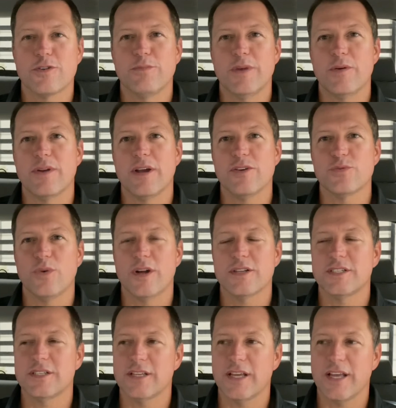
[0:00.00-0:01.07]
me when i was
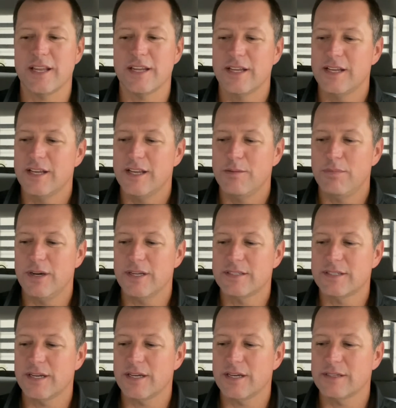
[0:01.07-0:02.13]
watching that
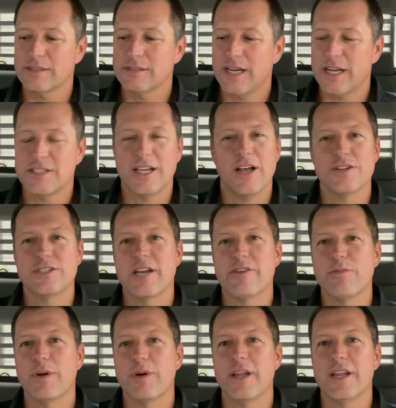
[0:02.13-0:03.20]
but uh, i challenge
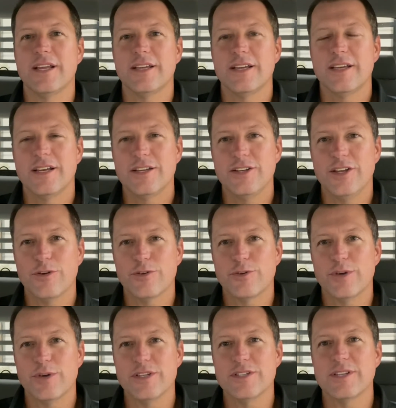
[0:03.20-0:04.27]
everybody you know
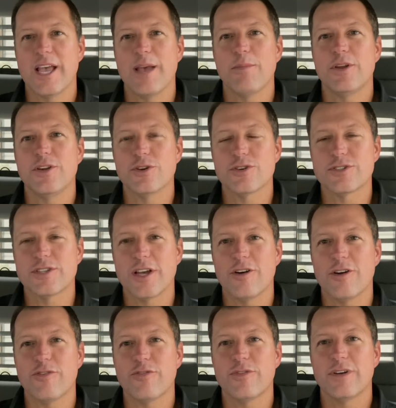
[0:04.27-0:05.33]
to examine
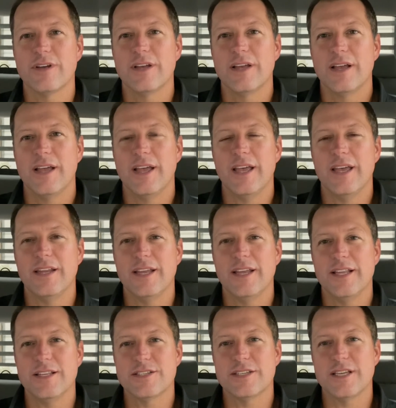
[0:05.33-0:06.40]
yourself and
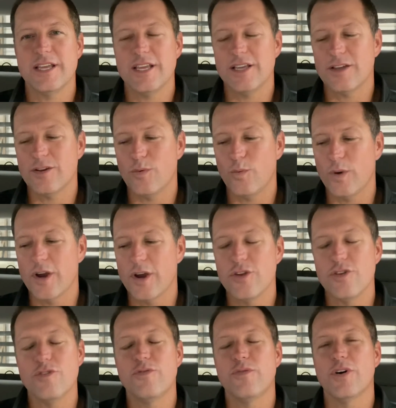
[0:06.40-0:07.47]
and see where
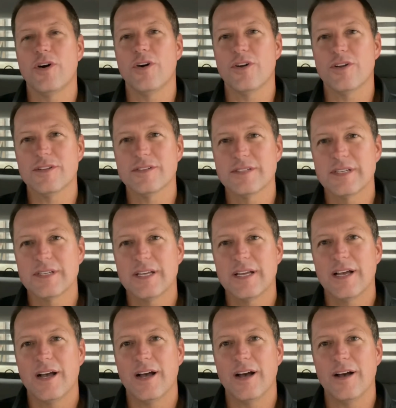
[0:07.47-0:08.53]
you fall
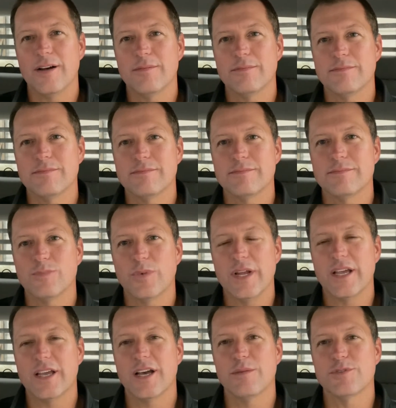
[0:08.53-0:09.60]
um, when
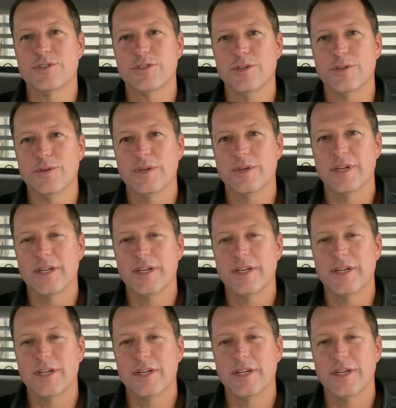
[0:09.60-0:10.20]
it comes to